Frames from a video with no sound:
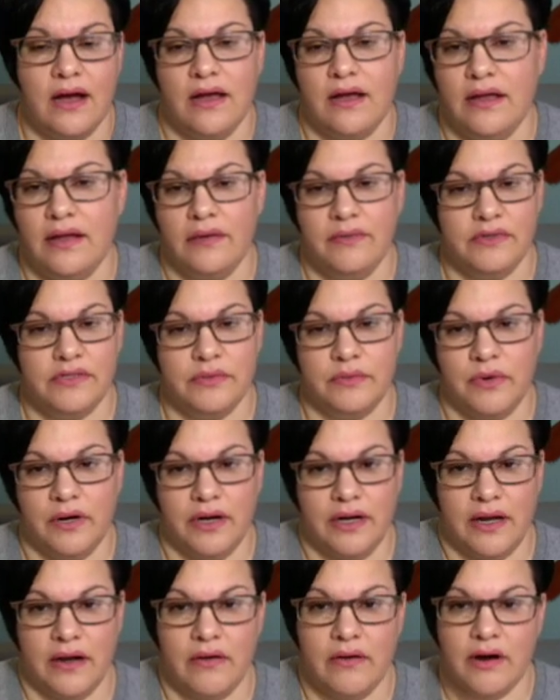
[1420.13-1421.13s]
It was a
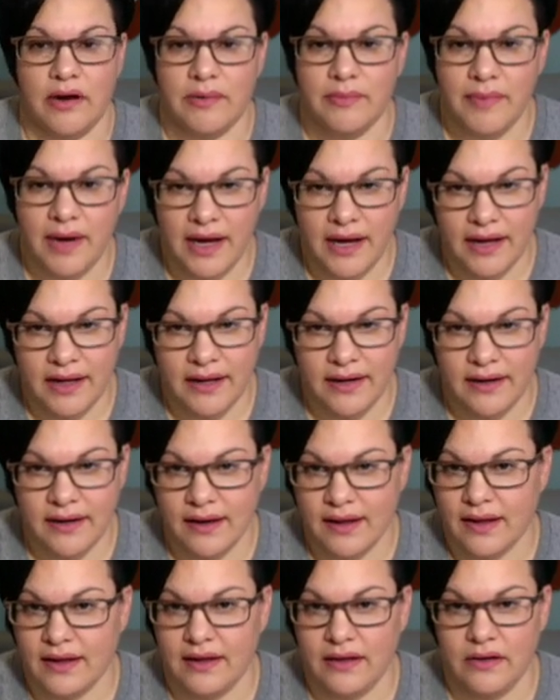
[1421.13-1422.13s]
workout on mine.
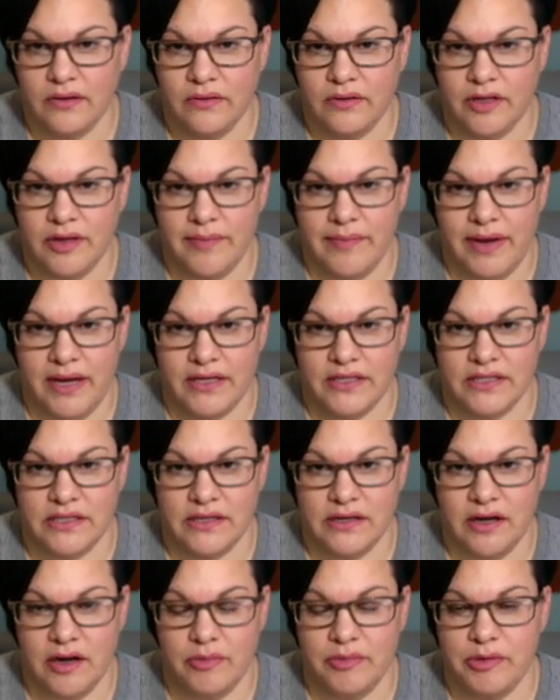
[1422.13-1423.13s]
I can only imagine
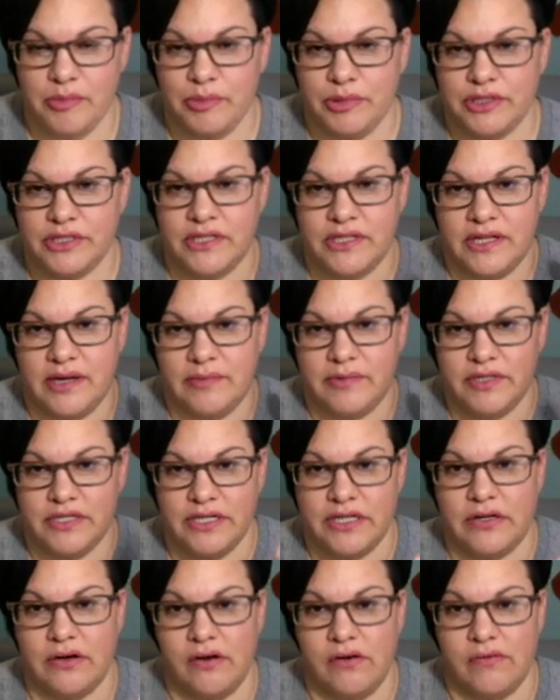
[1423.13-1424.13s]
I'll be pushing that
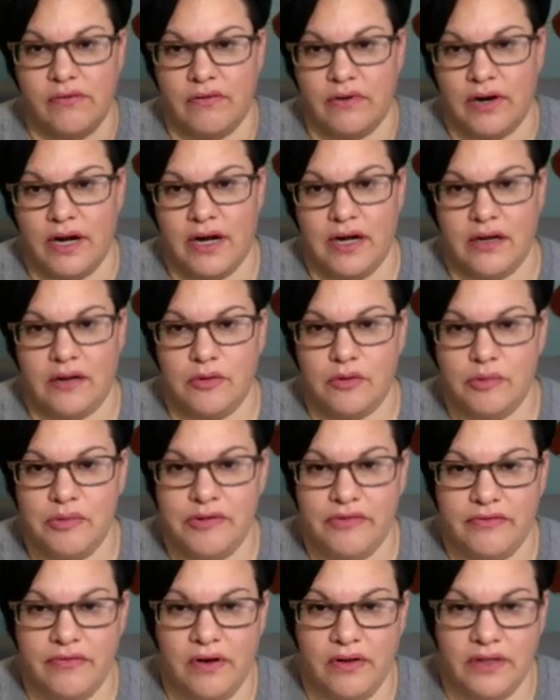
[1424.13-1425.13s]
machine over and it will be
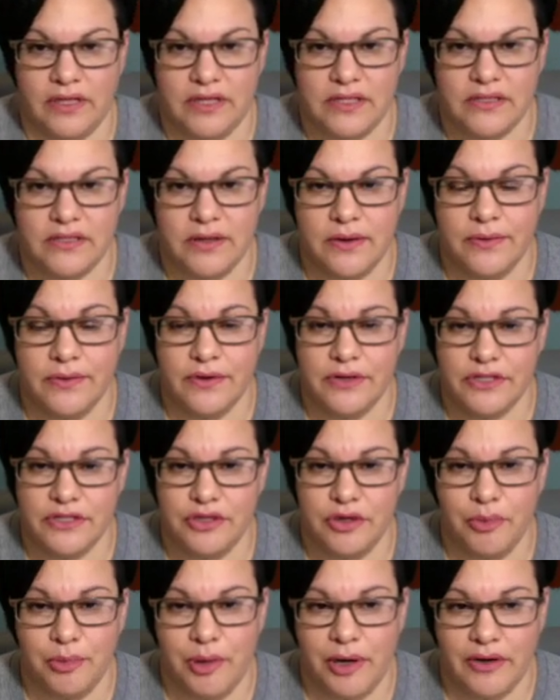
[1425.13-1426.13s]
falling. So there's
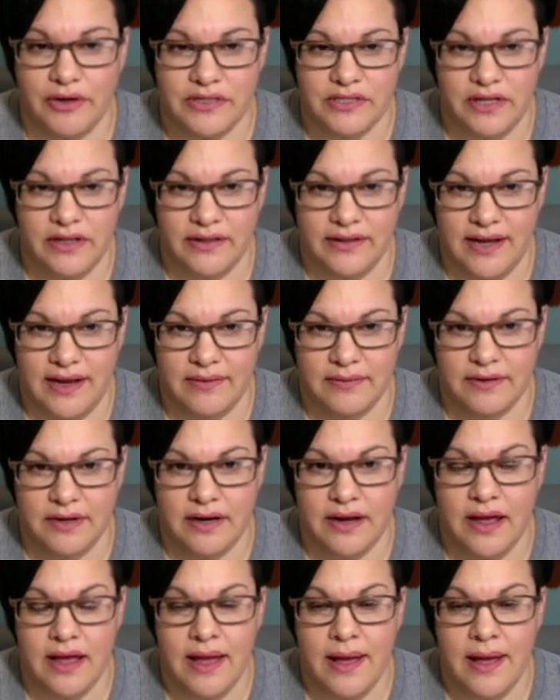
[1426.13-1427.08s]
no progress on that one.